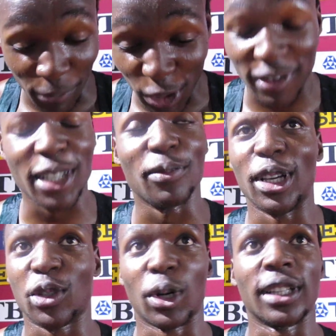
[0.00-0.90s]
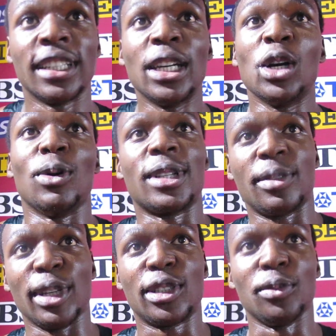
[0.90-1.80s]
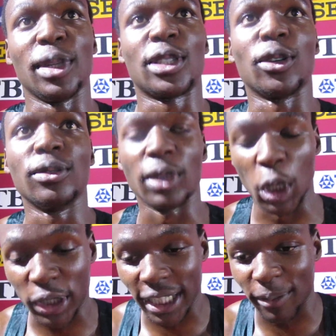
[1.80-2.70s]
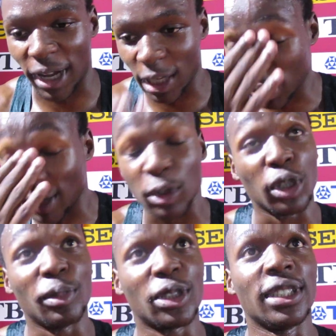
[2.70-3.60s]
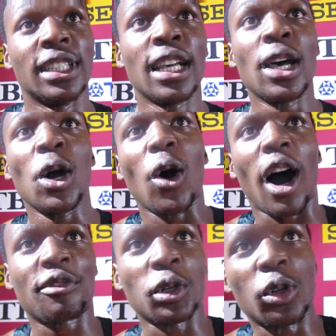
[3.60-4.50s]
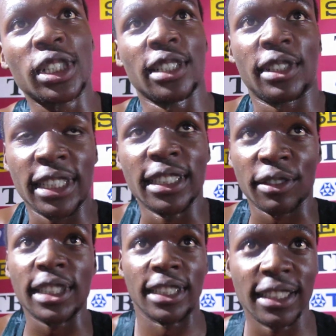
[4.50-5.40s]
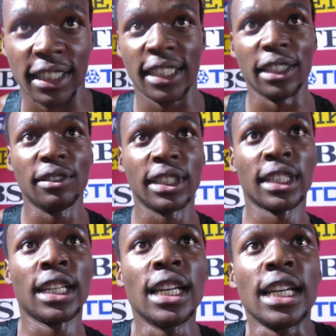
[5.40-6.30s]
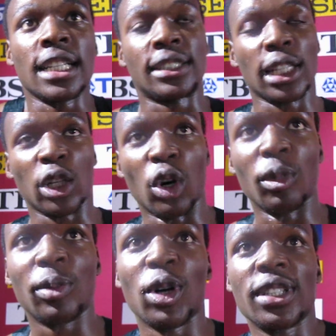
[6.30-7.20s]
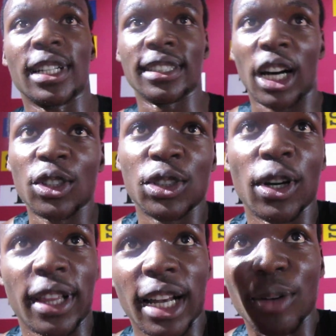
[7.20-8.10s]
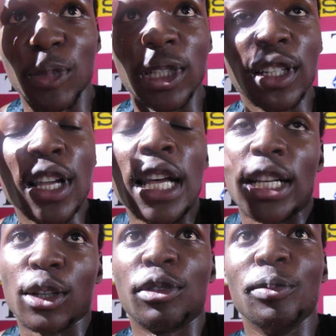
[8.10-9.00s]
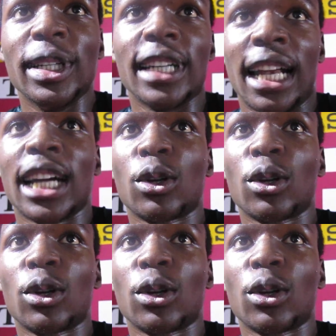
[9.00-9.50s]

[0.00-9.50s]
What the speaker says: motivates me as well when she speaks to me. So looking up, I look up to her because after all she's achieved, she's still a normal person and down to earth and humble. So for me, I like